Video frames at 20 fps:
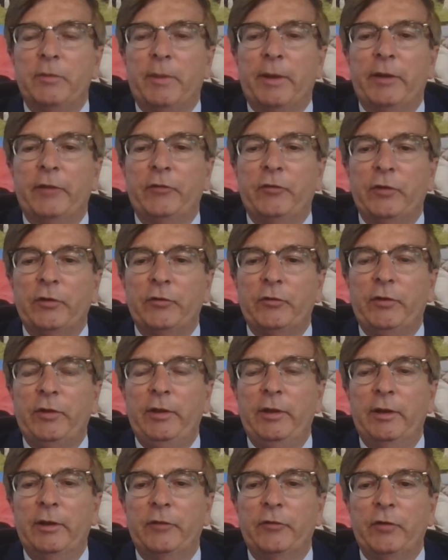about a
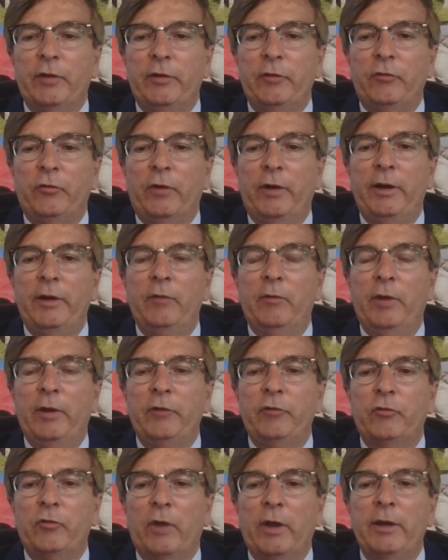60 uh, cent trading
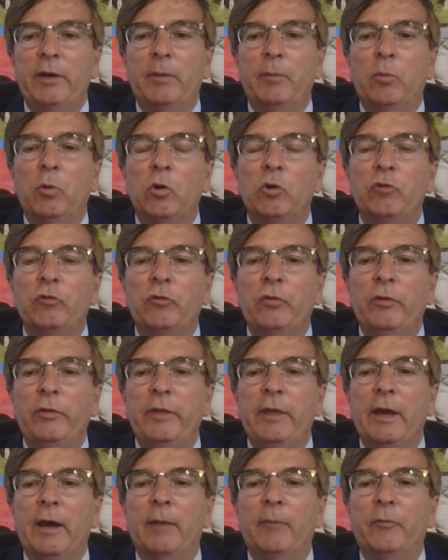range, tried to push to
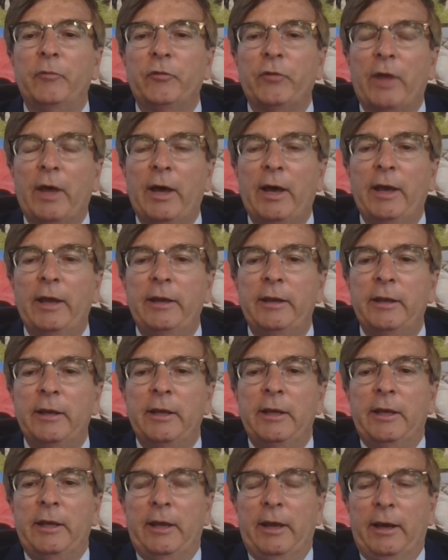the upside,
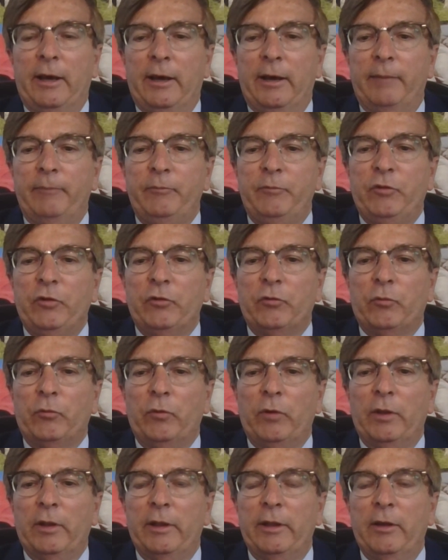um, just
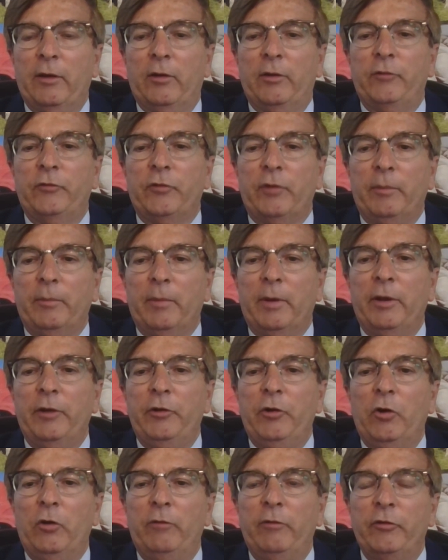really on some uh,
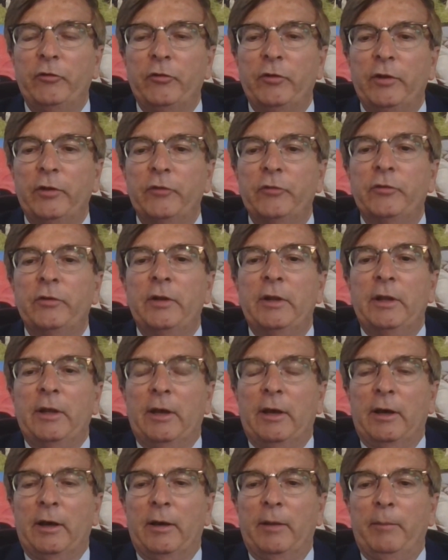nervousness.
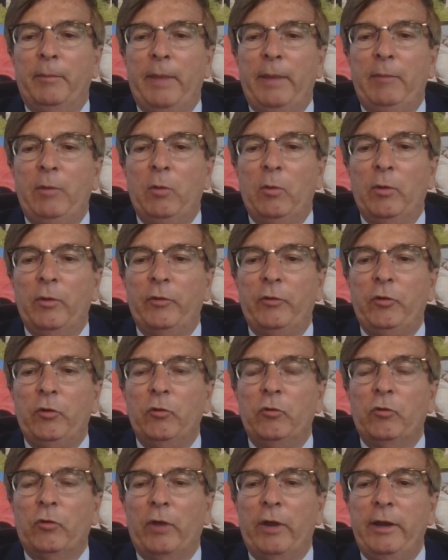Um, maybe with
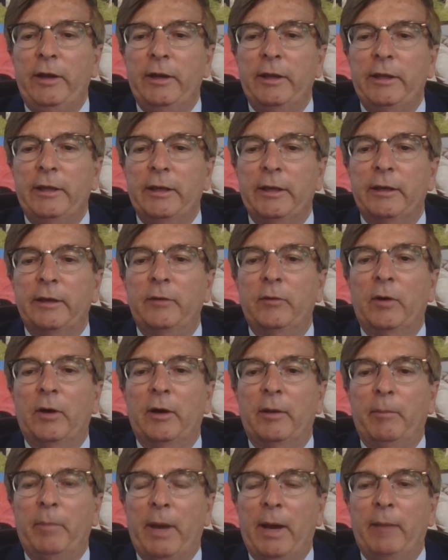Ukraine again,
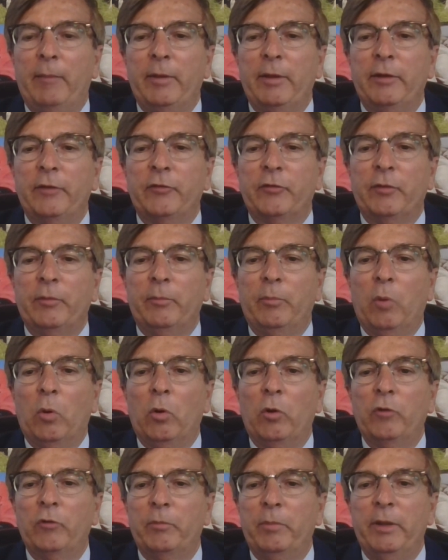uh, bombing at some
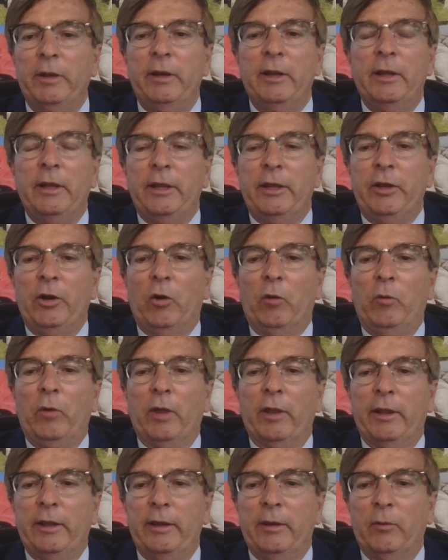ports. But you know,
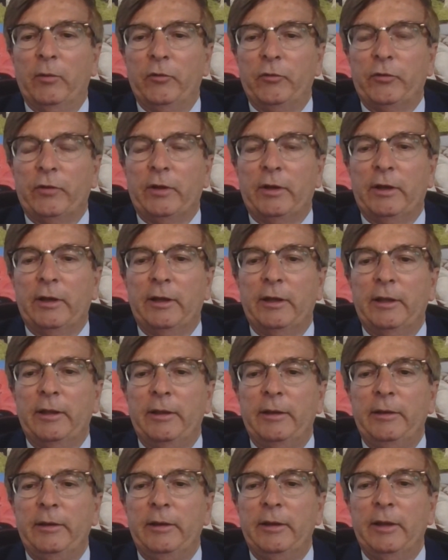really, it was
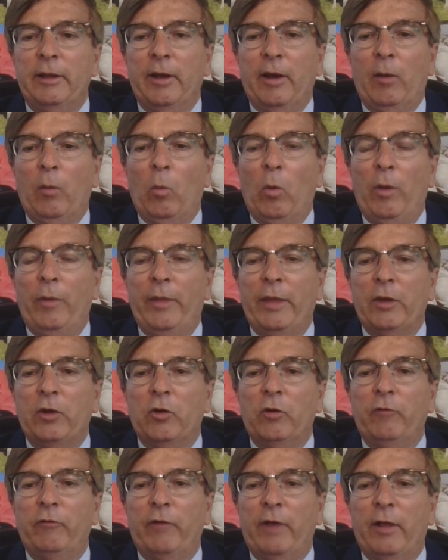uh, one that
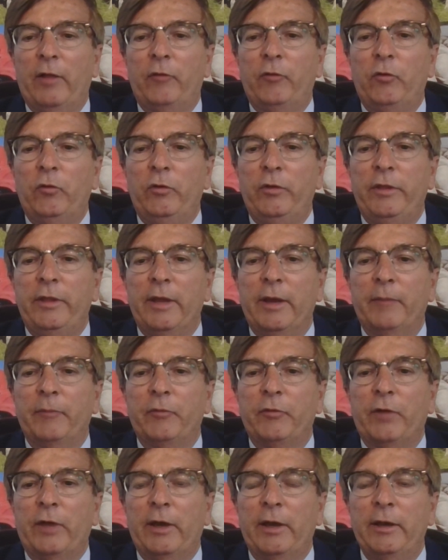couldn't follow through to the
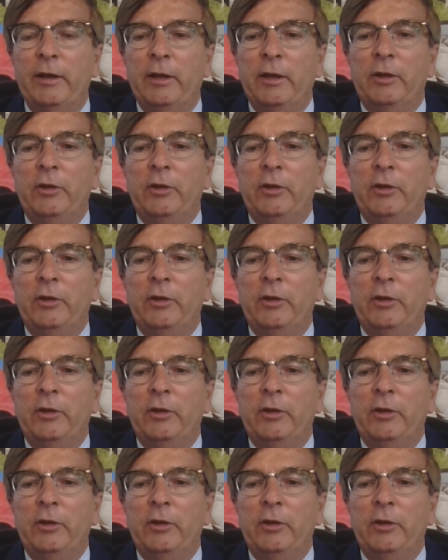upside.